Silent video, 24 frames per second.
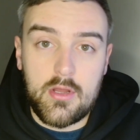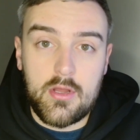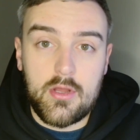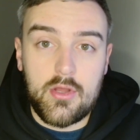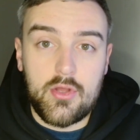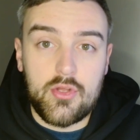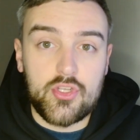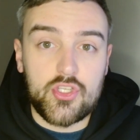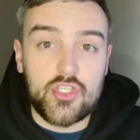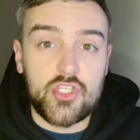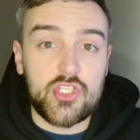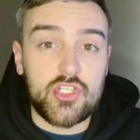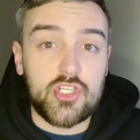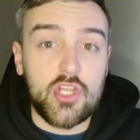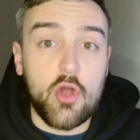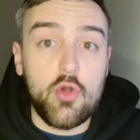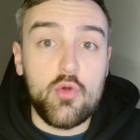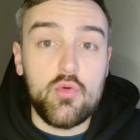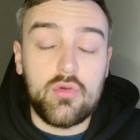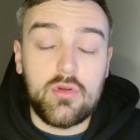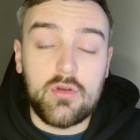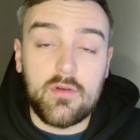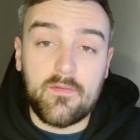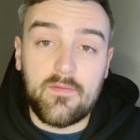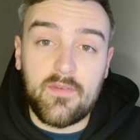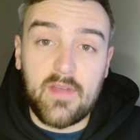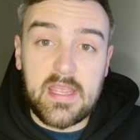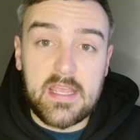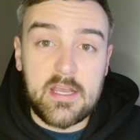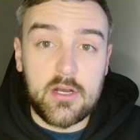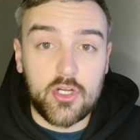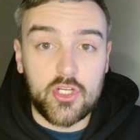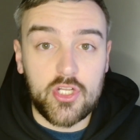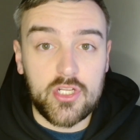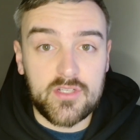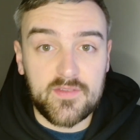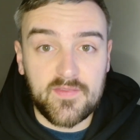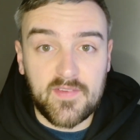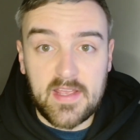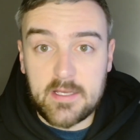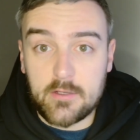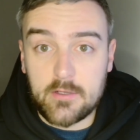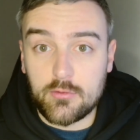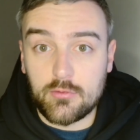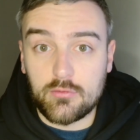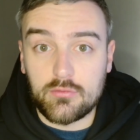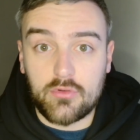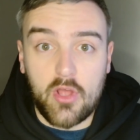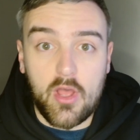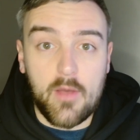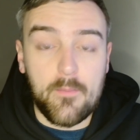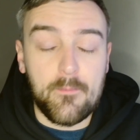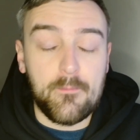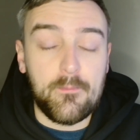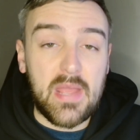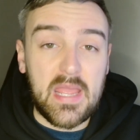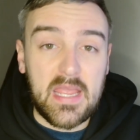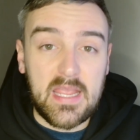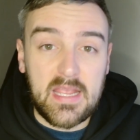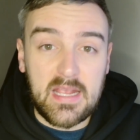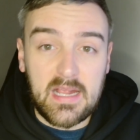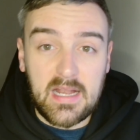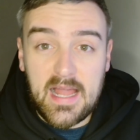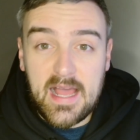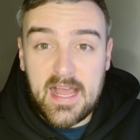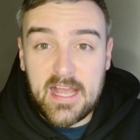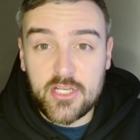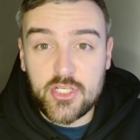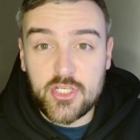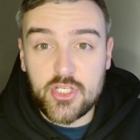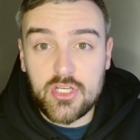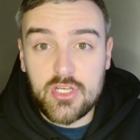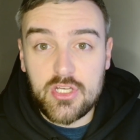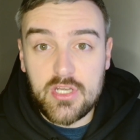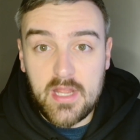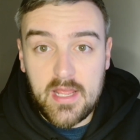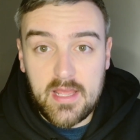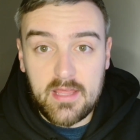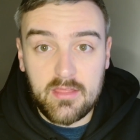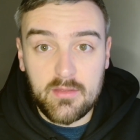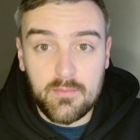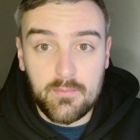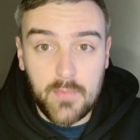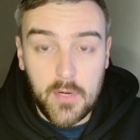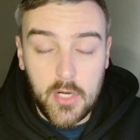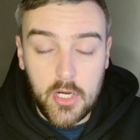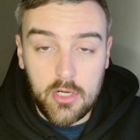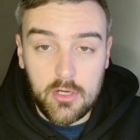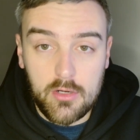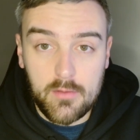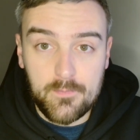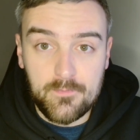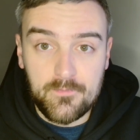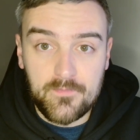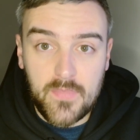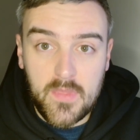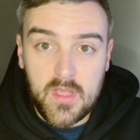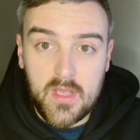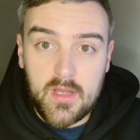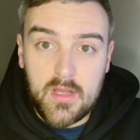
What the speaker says: Stoke v Huddersfield. A big clash near the bottom.